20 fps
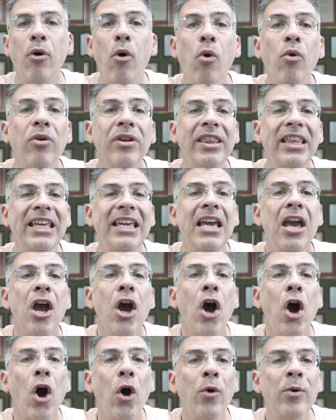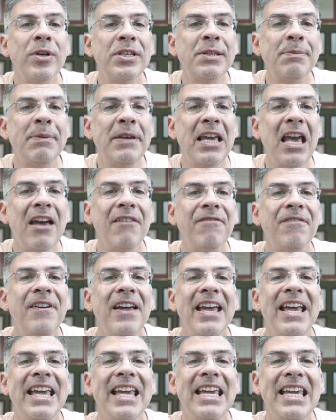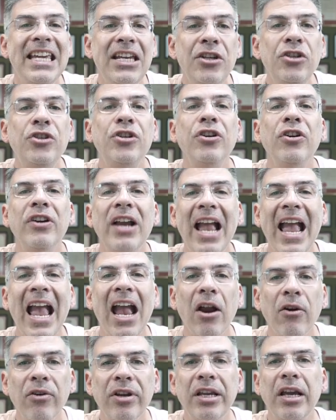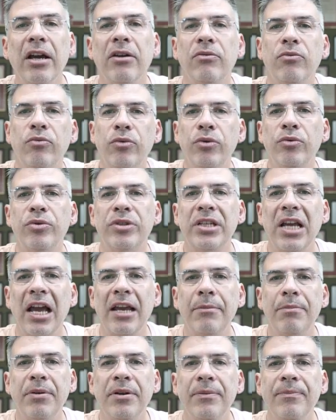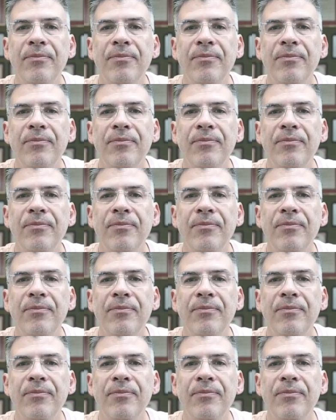or the O S P F inter-area route type.